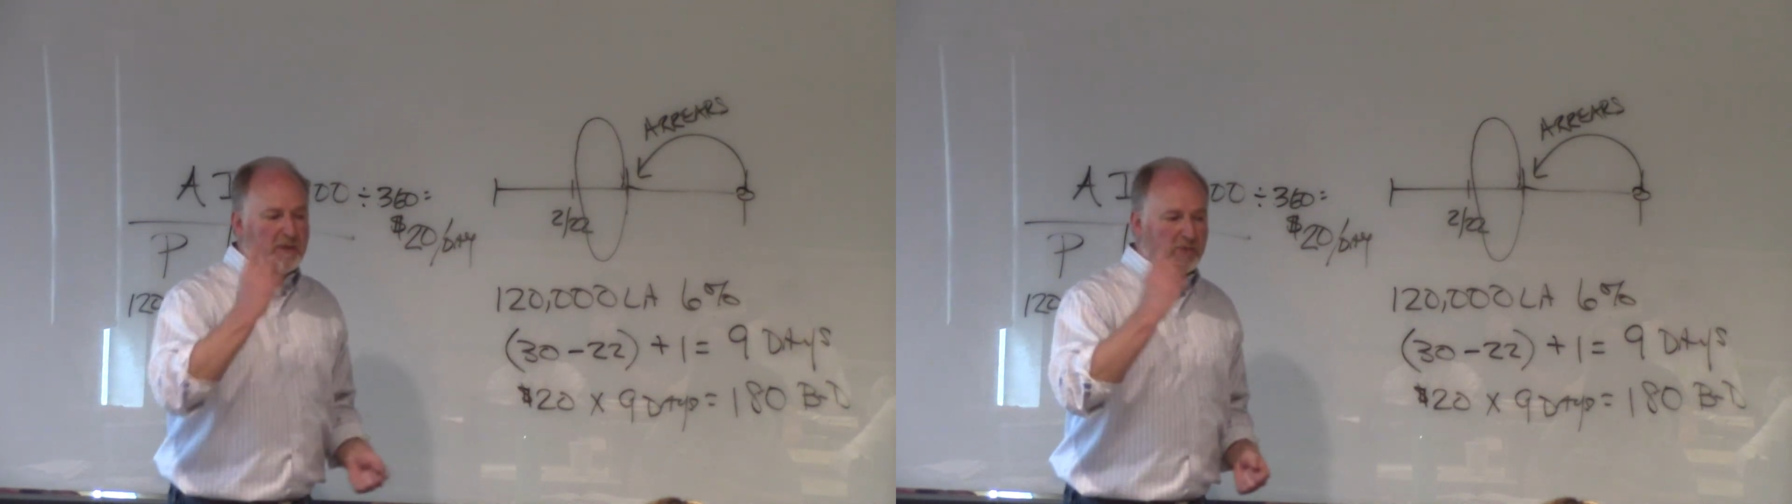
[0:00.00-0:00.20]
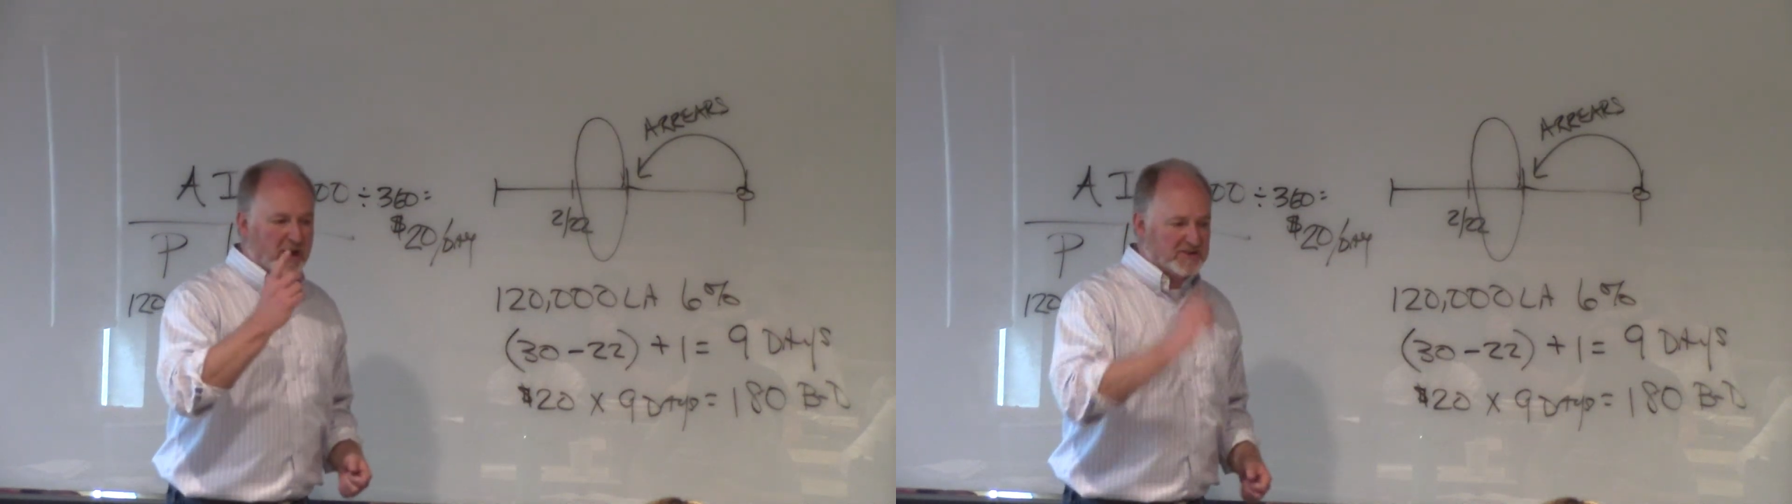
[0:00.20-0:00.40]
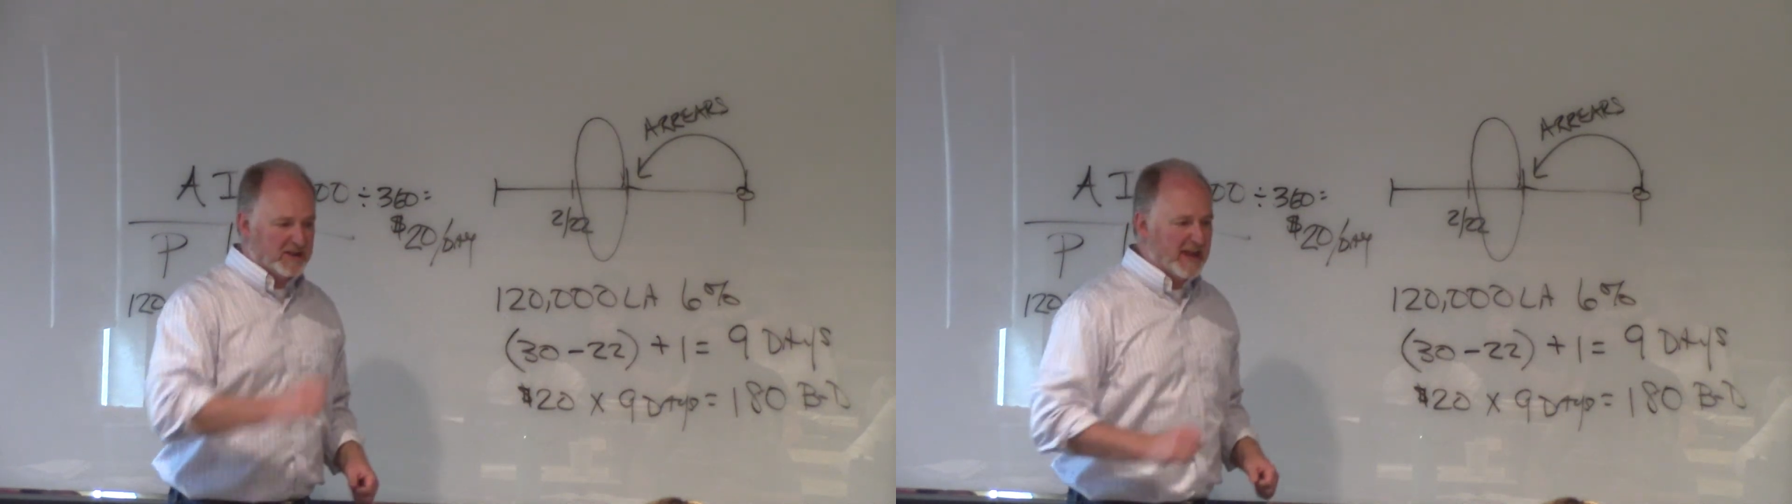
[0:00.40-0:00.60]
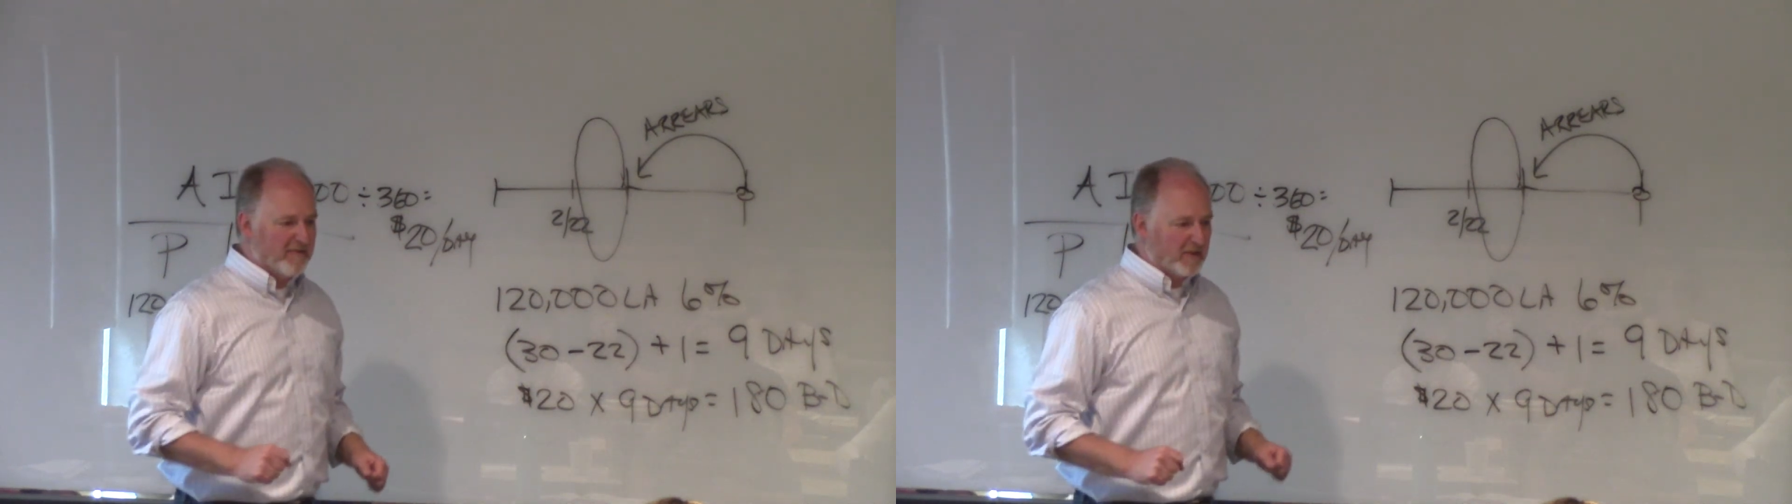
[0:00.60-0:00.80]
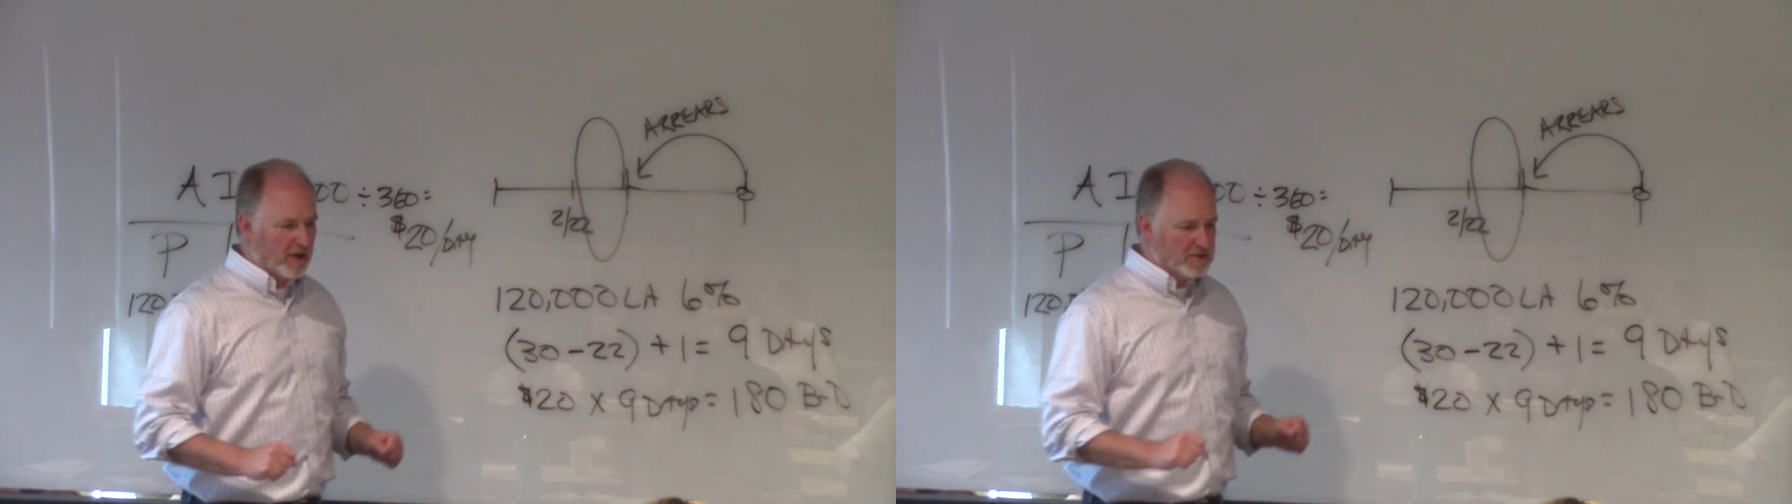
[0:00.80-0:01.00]
Plus the day
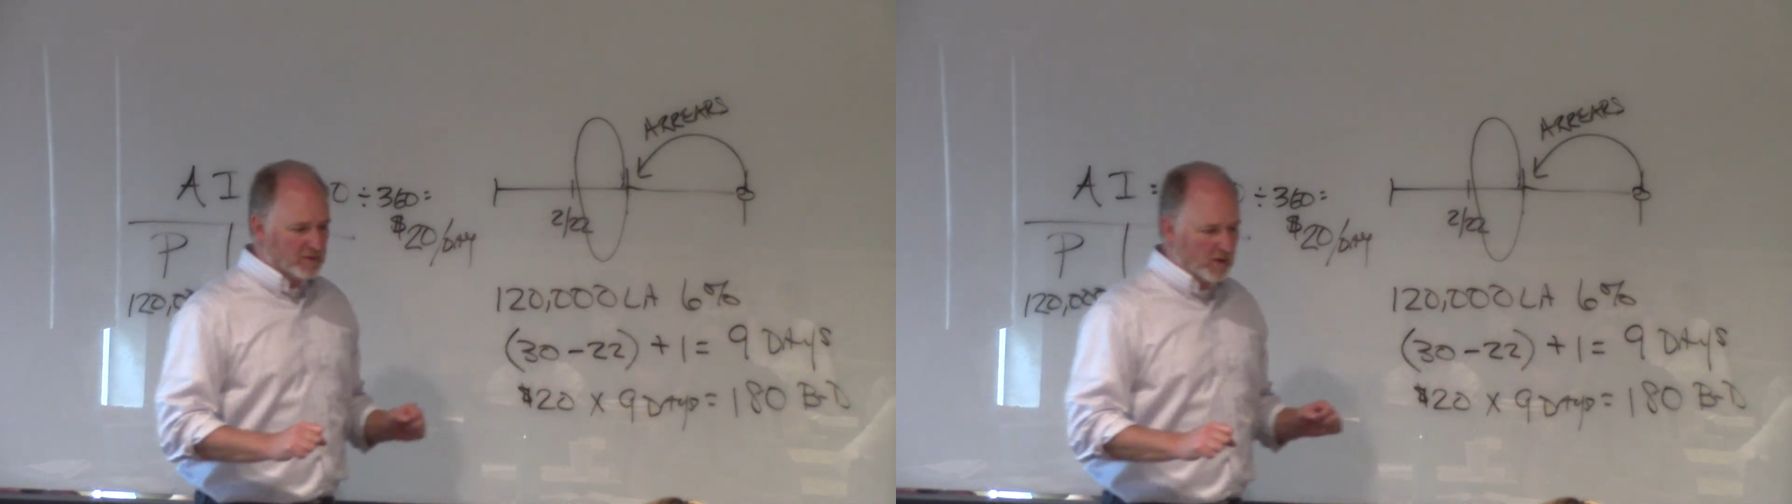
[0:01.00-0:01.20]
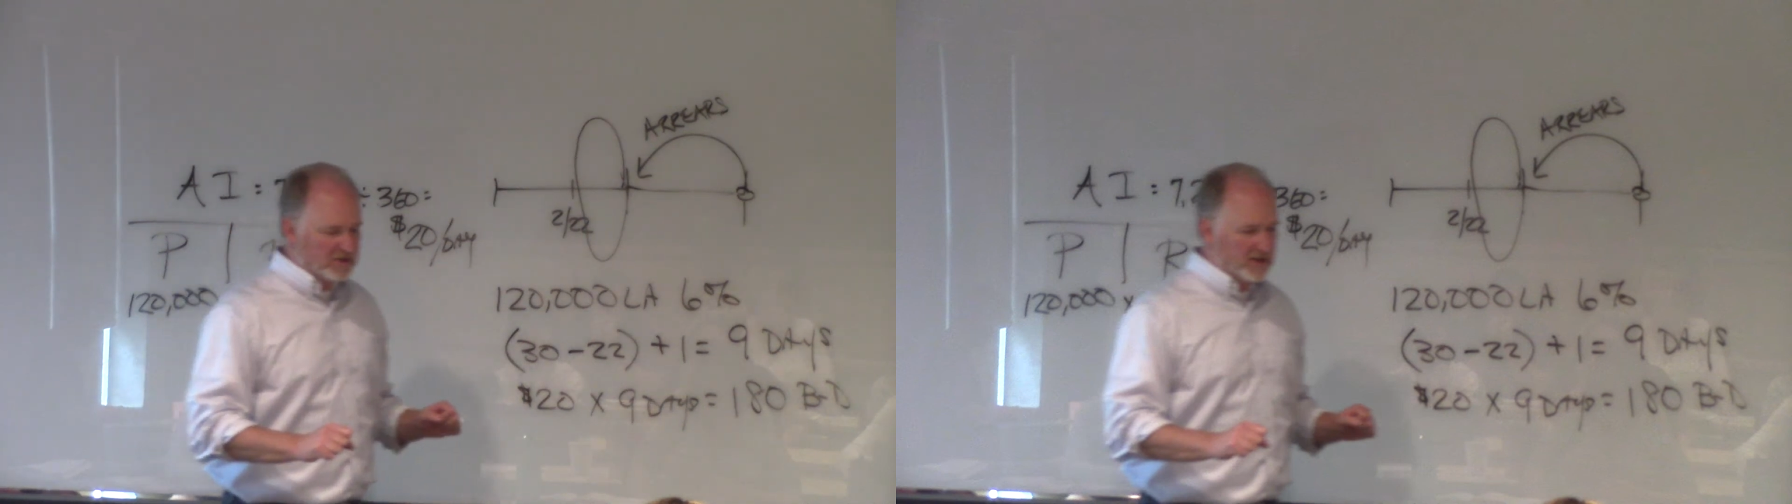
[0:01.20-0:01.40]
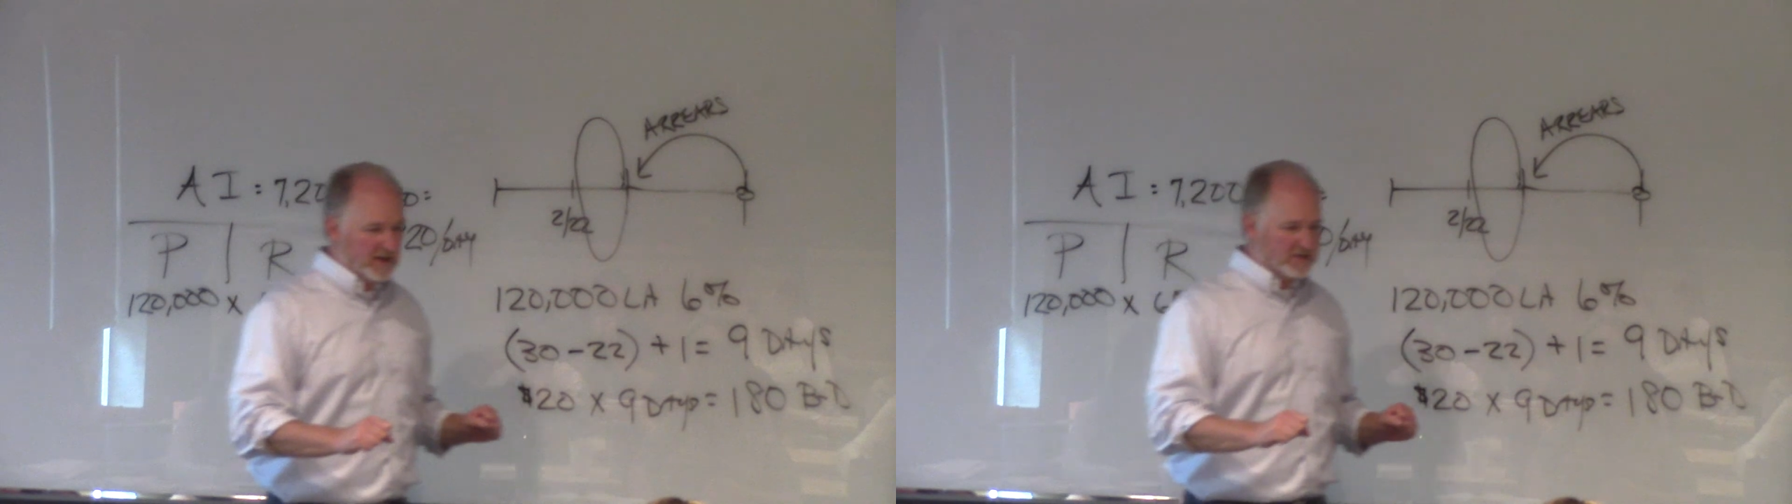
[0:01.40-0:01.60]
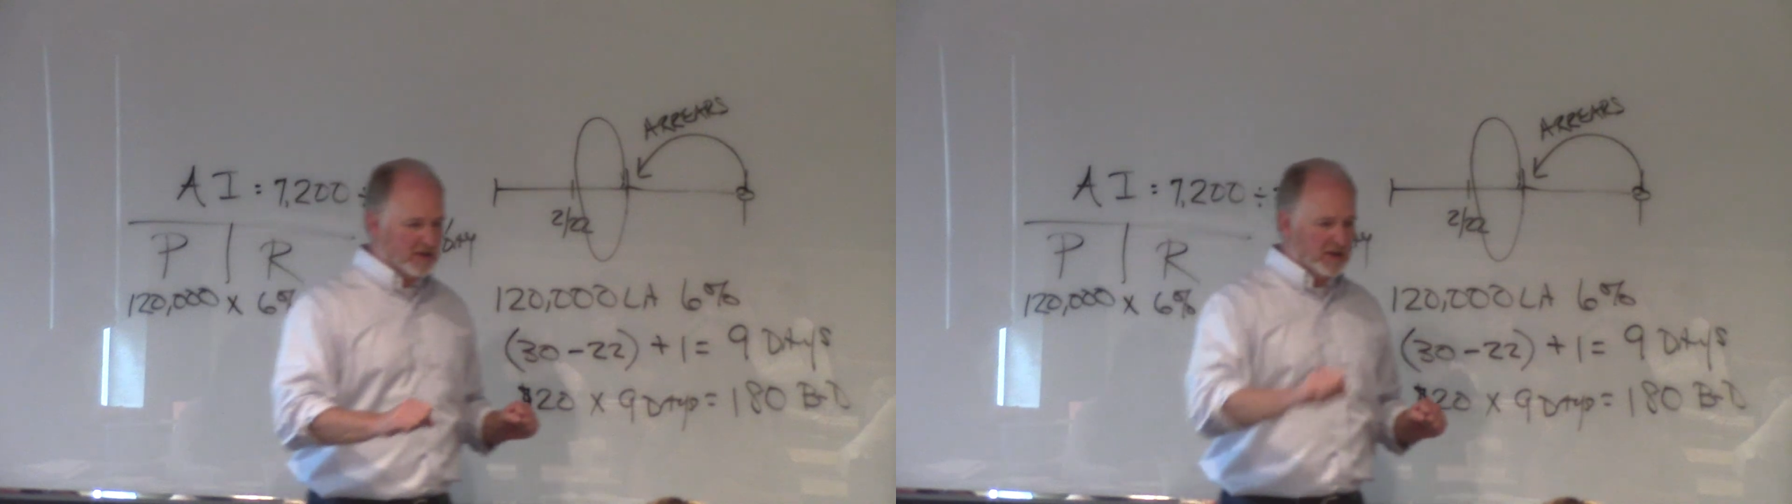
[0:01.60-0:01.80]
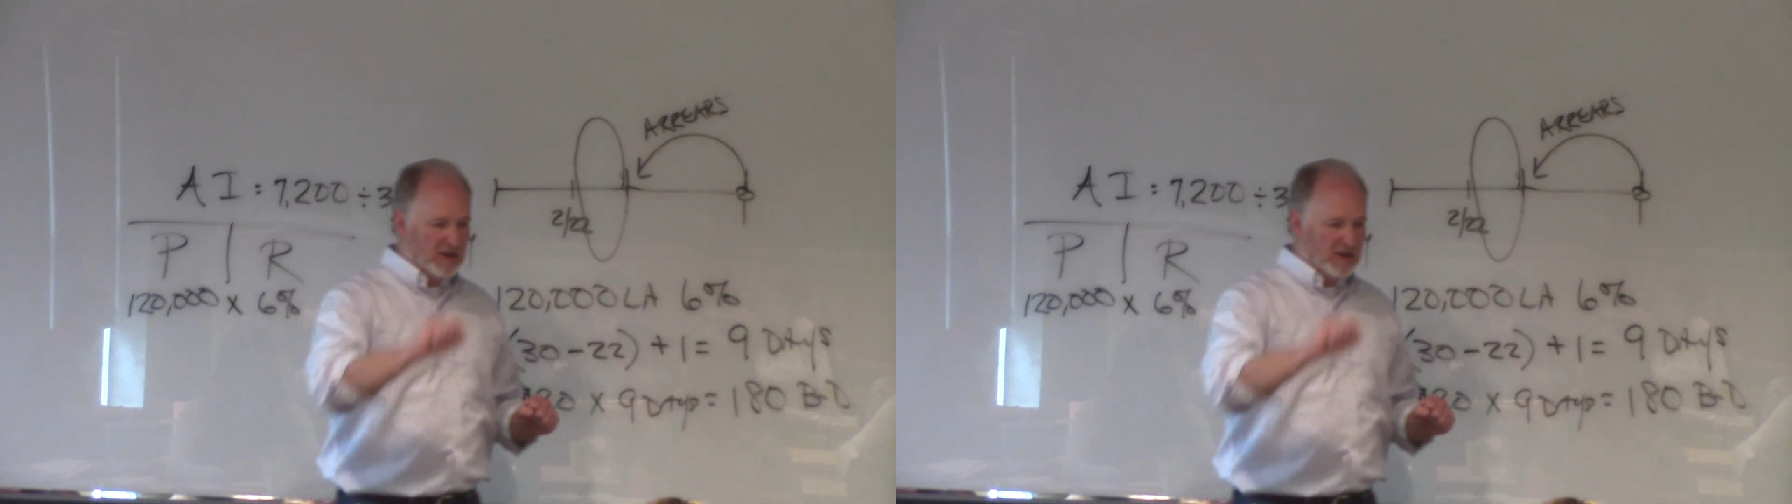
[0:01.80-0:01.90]
of closing. Watch this.